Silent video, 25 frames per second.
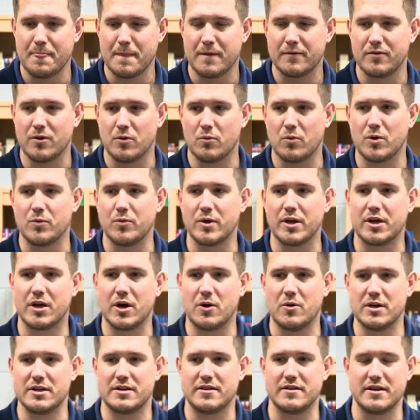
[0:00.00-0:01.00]
So when we
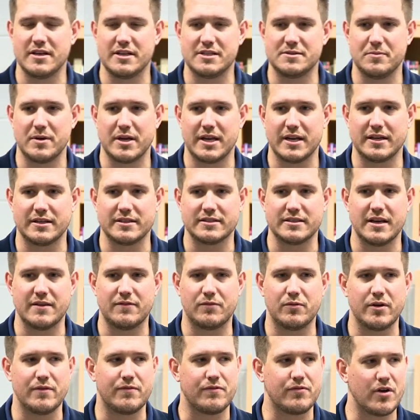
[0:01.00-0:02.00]
go into these meetings,
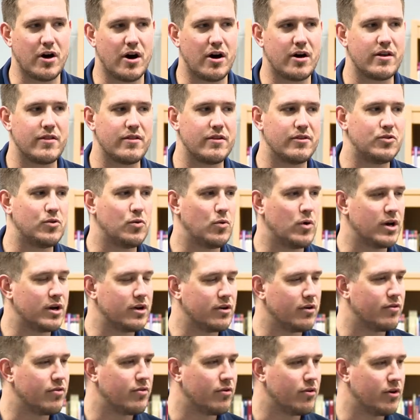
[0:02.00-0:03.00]
if we've thought of the 20
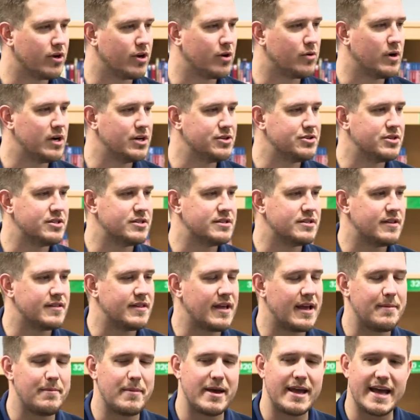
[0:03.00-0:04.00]
or 30 questions that
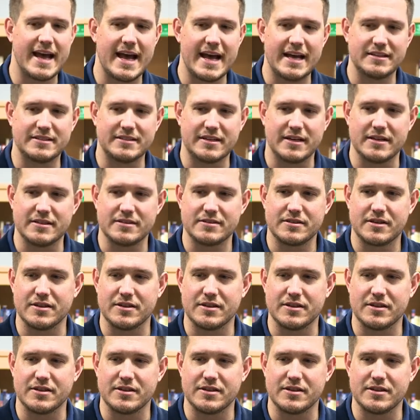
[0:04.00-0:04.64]
they may ask us,